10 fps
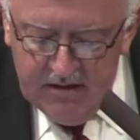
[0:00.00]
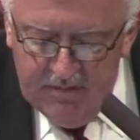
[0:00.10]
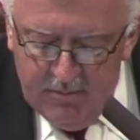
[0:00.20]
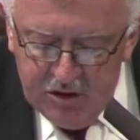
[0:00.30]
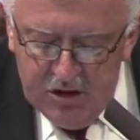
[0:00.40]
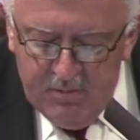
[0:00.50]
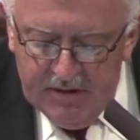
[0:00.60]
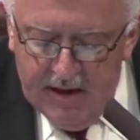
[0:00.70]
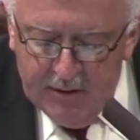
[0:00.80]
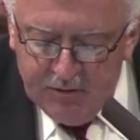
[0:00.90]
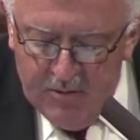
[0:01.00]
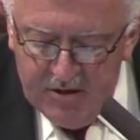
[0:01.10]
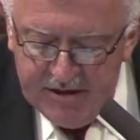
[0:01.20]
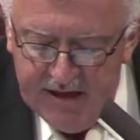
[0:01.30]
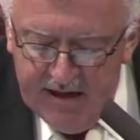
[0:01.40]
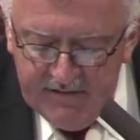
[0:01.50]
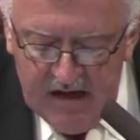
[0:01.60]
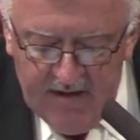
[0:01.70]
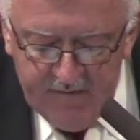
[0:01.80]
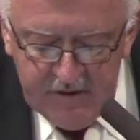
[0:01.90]
membership of the House of Representatives,
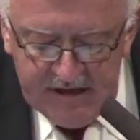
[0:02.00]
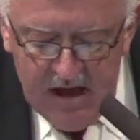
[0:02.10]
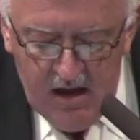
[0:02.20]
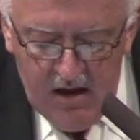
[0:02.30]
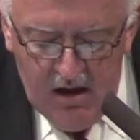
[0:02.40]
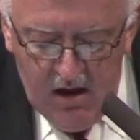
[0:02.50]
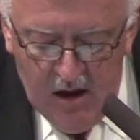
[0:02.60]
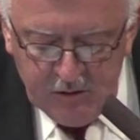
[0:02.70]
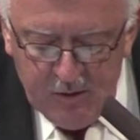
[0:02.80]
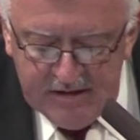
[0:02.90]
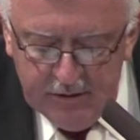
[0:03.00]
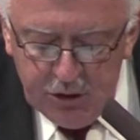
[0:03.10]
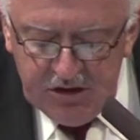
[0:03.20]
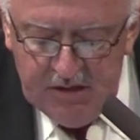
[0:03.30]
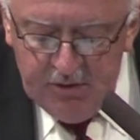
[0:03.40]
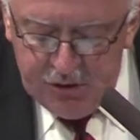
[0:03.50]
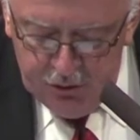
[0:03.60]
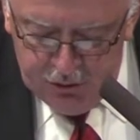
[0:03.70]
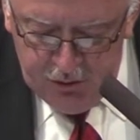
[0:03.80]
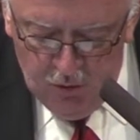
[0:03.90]
offers House Resolution Number
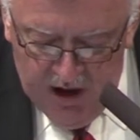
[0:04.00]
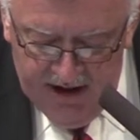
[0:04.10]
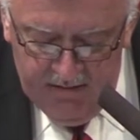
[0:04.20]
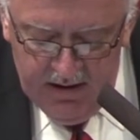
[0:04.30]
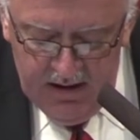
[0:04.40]
221,